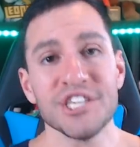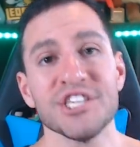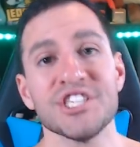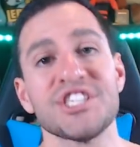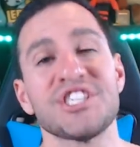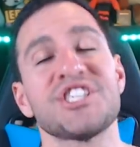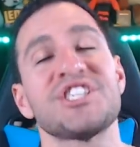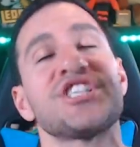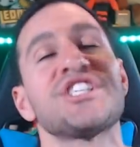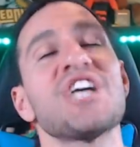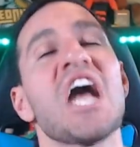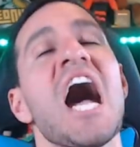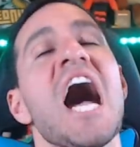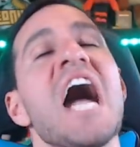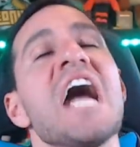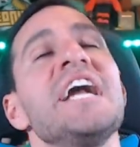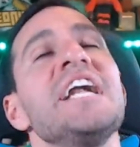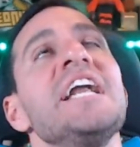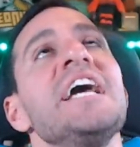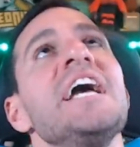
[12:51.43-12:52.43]

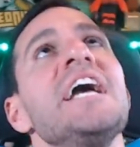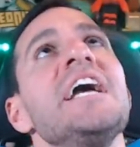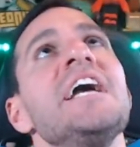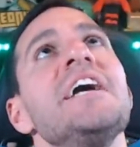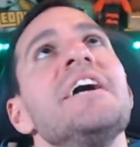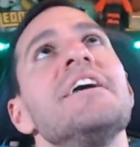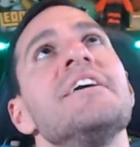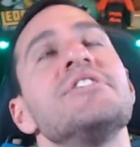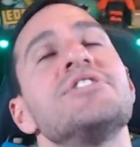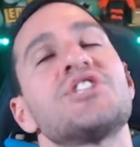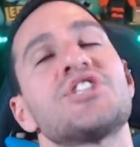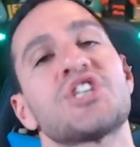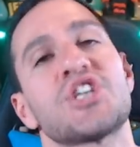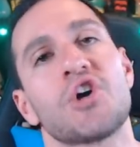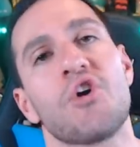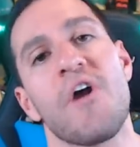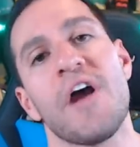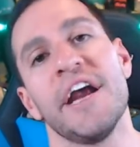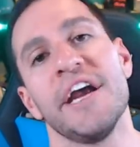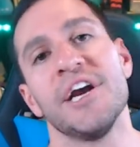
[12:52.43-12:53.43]
Shiny
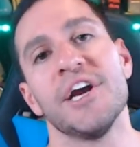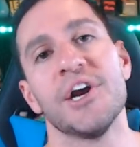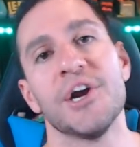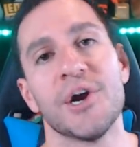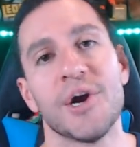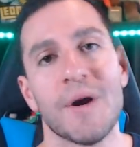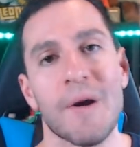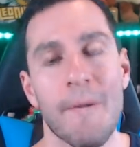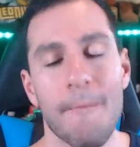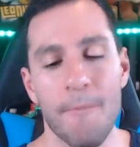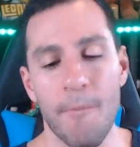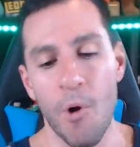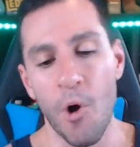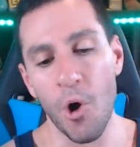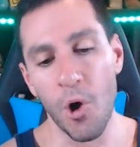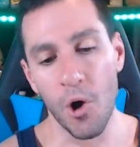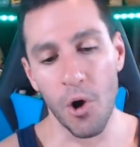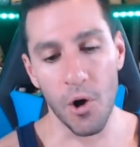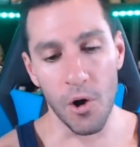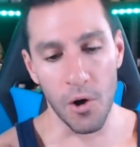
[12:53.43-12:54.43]
Trainer
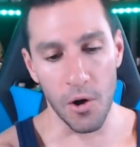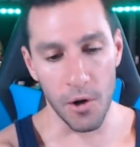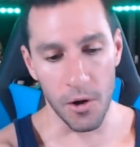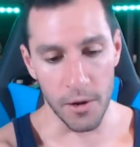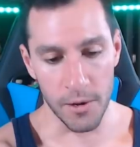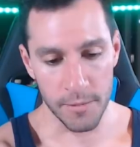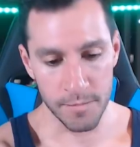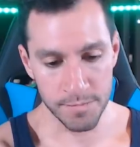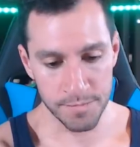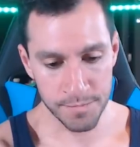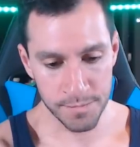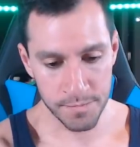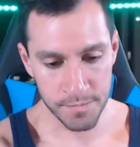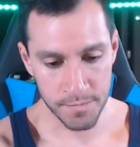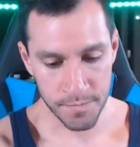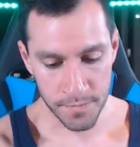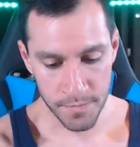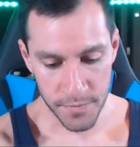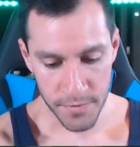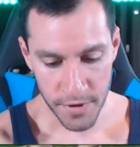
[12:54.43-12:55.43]
Pull.
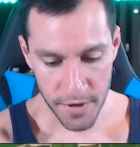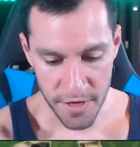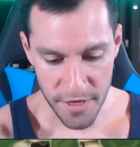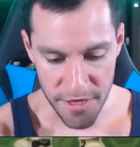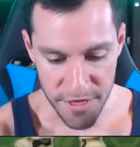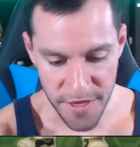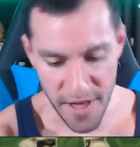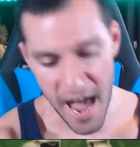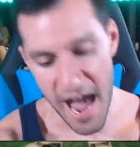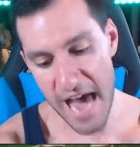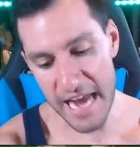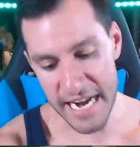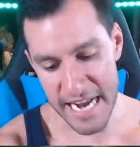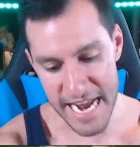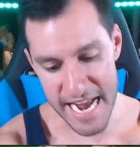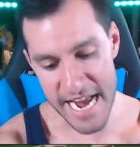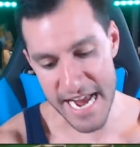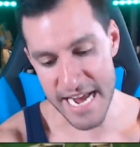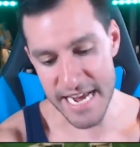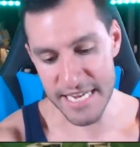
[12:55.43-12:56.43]
That
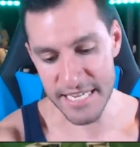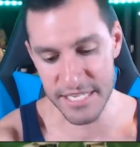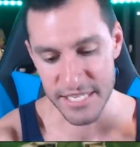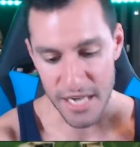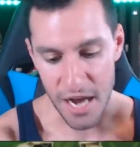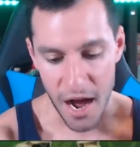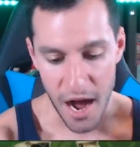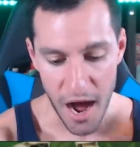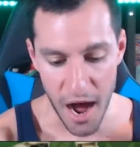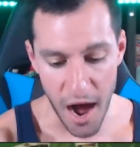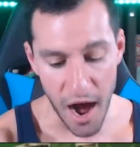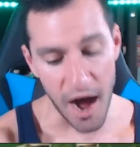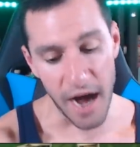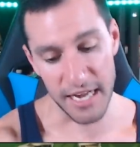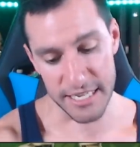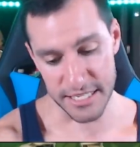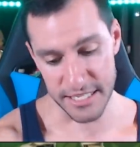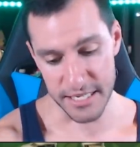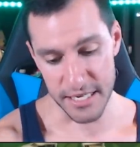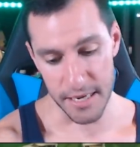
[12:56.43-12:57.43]
is
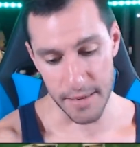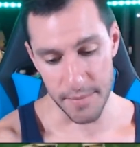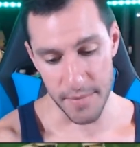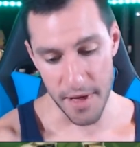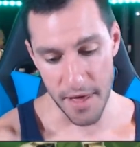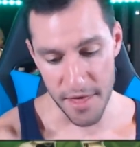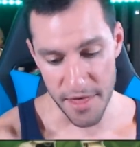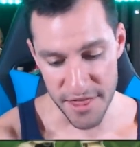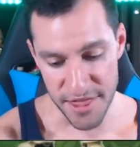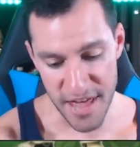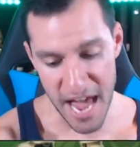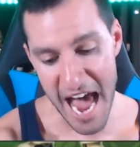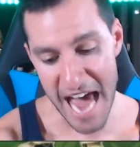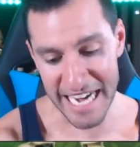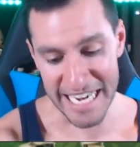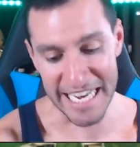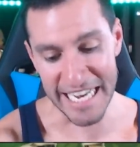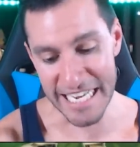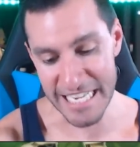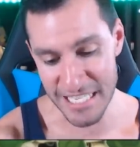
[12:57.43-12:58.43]
awesome.
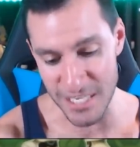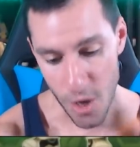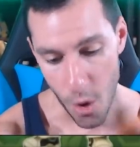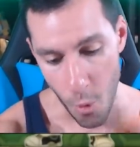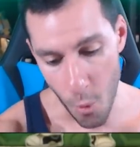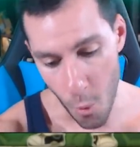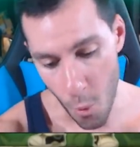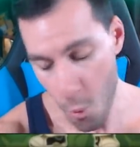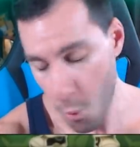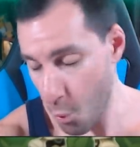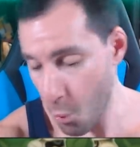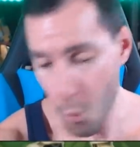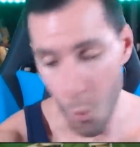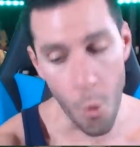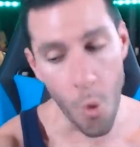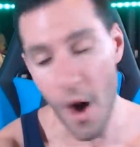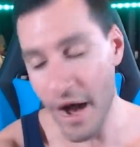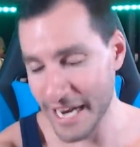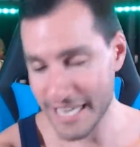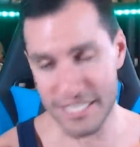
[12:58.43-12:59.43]
That is
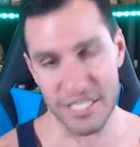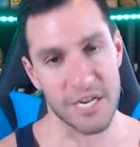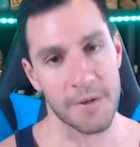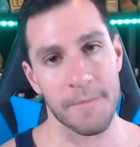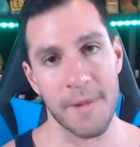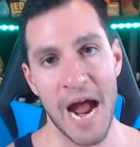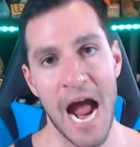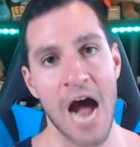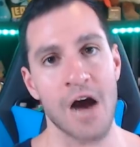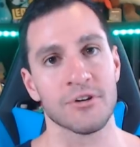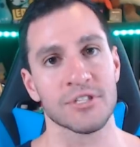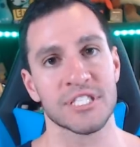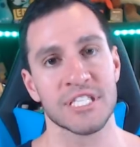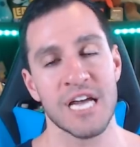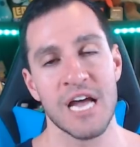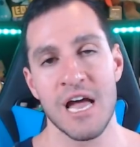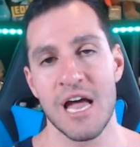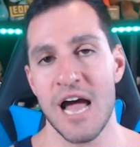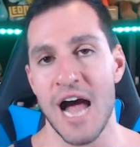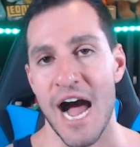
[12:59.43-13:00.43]
what it's about.
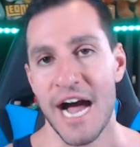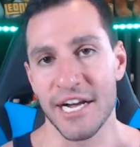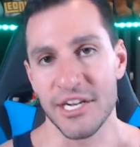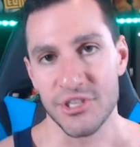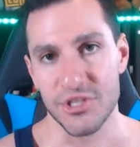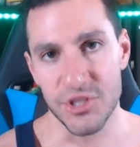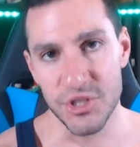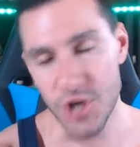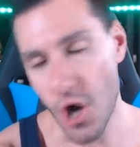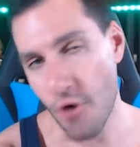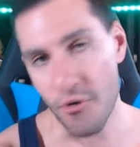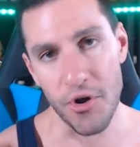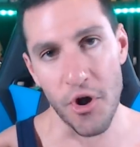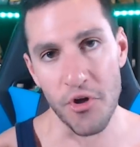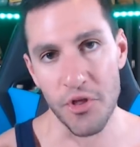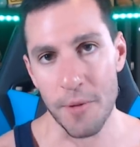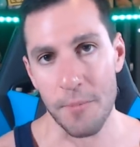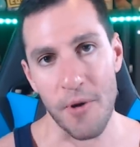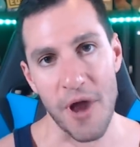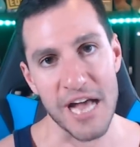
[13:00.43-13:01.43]
I don't
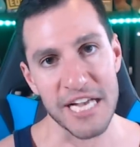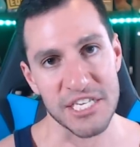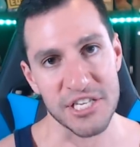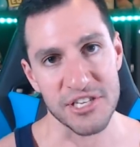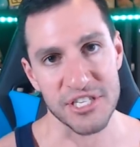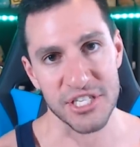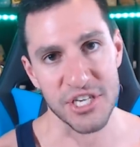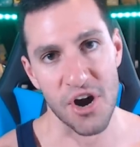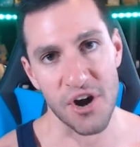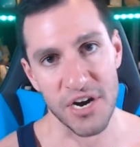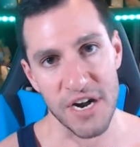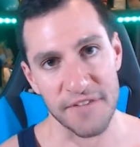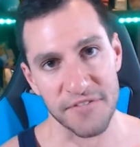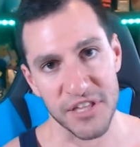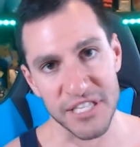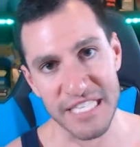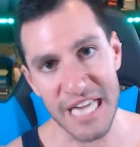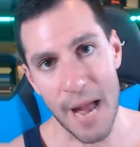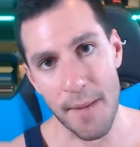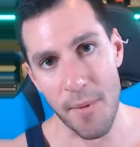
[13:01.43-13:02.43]
know the price of this card off
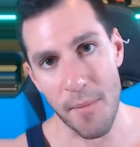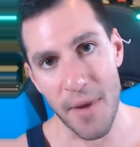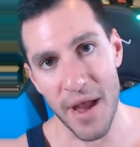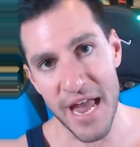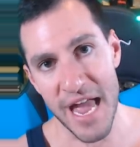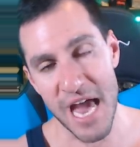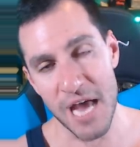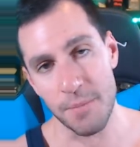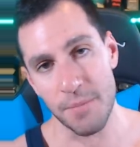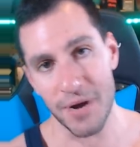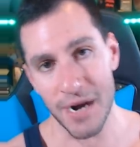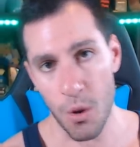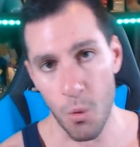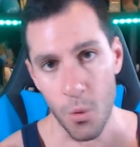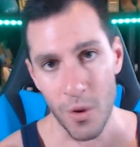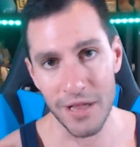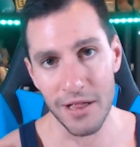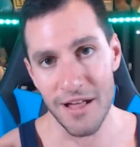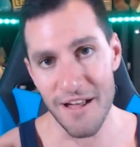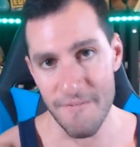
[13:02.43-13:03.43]
the top of my head, but it
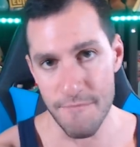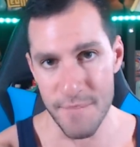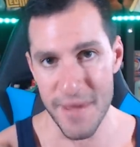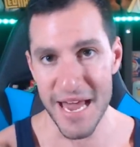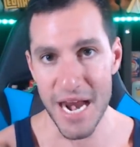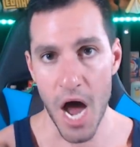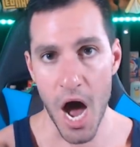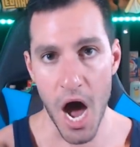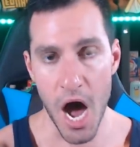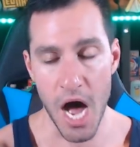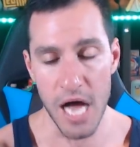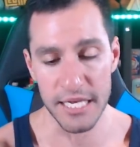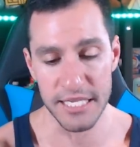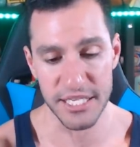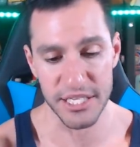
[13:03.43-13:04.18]
will have been on